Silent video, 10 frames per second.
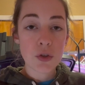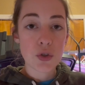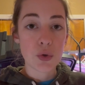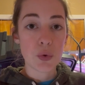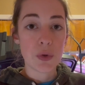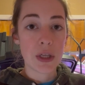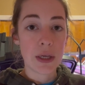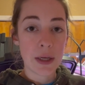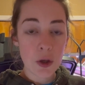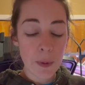to the
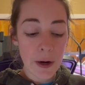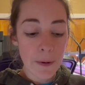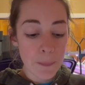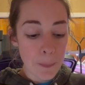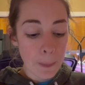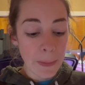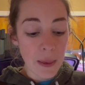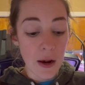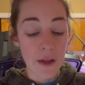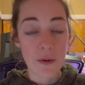incubator,
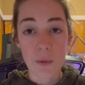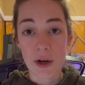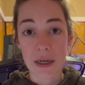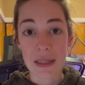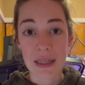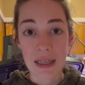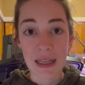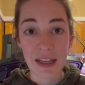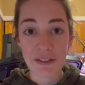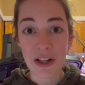and then we're going to
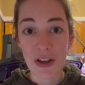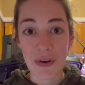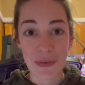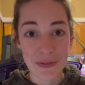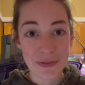leave it alone